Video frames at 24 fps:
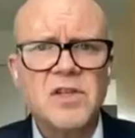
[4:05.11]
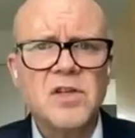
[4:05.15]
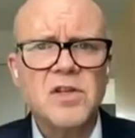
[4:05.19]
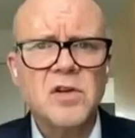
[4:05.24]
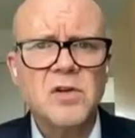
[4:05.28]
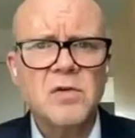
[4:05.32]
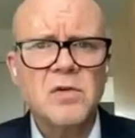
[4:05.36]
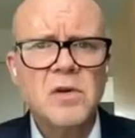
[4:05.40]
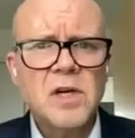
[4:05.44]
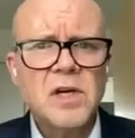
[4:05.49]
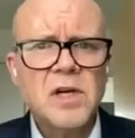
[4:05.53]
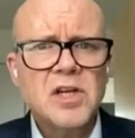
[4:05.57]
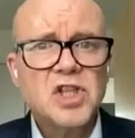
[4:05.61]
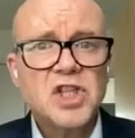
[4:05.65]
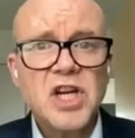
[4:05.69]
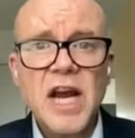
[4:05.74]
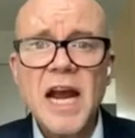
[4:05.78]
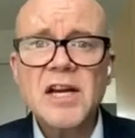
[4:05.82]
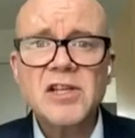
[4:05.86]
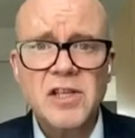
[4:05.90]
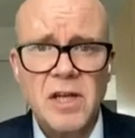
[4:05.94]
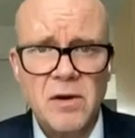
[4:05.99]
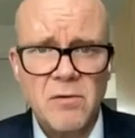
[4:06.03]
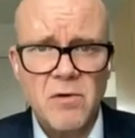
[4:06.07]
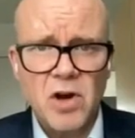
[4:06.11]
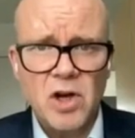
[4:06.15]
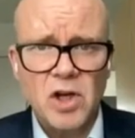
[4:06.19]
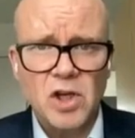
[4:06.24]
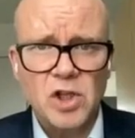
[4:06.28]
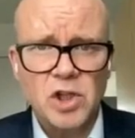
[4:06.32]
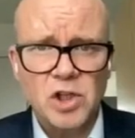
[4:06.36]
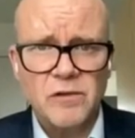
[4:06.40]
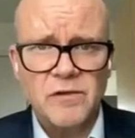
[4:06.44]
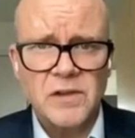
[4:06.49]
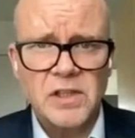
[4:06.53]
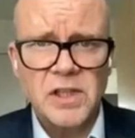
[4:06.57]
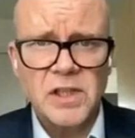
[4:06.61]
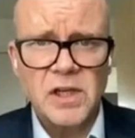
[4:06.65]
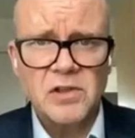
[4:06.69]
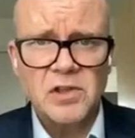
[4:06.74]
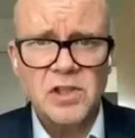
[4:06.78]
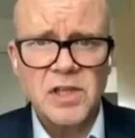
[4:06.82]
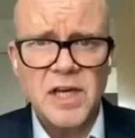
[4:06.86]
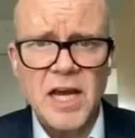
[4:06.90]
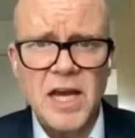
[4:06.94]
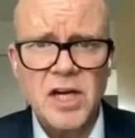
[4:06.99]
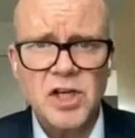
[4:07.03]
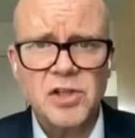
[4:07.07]
to change their articles of
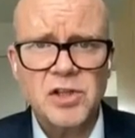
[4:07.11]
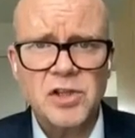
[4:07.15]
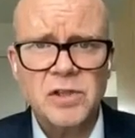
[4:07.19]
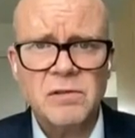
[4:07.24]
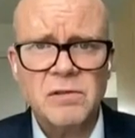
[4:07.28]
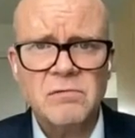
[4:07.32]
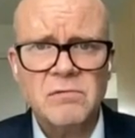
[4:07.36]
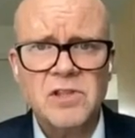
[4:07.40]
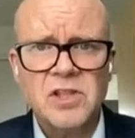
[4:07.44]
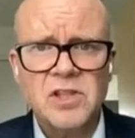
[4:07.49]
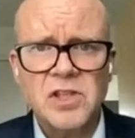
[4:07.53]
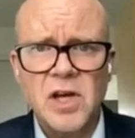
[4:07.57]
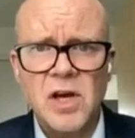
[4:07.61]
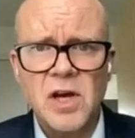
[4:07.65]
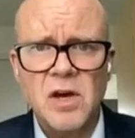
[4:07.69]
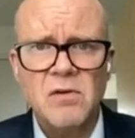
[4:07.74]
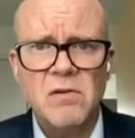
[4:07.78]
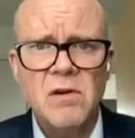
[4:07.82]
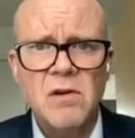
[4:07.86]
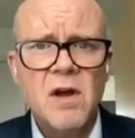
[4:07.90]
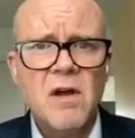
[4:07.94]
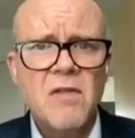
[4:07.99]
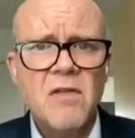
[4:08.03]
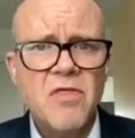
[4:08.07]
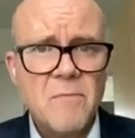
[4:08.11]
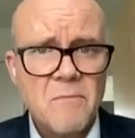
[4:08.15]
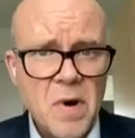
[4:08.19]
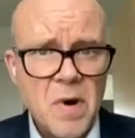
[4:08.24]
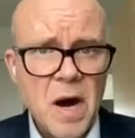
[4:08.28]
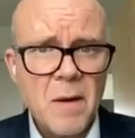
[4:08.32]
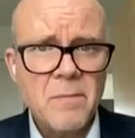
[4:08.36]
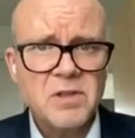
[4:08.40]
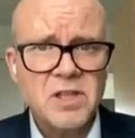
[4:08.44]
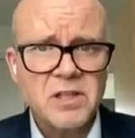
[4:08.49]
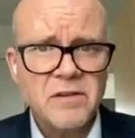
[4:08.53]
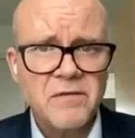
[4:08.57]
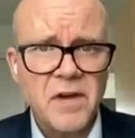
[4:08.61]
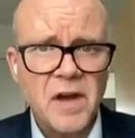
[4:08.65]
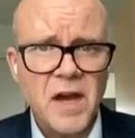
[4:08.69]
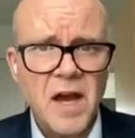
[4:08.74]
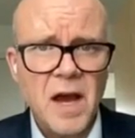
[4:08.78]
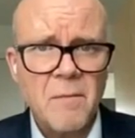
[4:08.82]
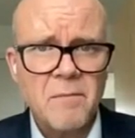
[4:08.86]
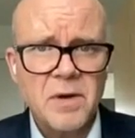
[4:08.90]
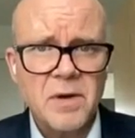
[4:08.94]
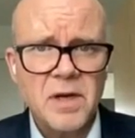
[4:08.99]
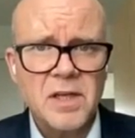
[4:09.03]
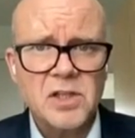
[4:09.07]
association. So the purpose of the
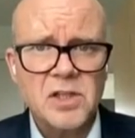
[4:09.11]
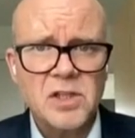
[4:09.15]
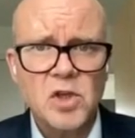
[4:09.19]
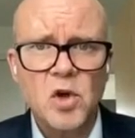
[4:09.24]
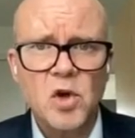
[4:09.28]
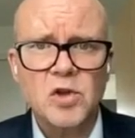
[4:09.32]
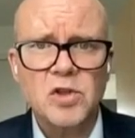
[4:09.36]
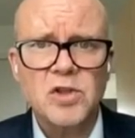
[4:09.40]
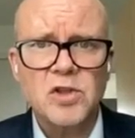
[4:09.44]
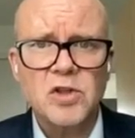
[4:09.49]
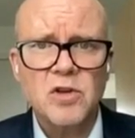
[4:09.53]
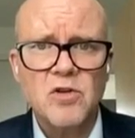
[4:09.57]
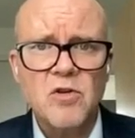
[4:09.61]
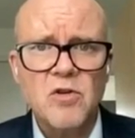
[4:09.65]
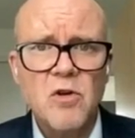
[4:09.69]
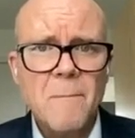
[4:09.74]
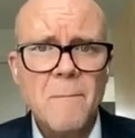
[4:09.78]
company is not to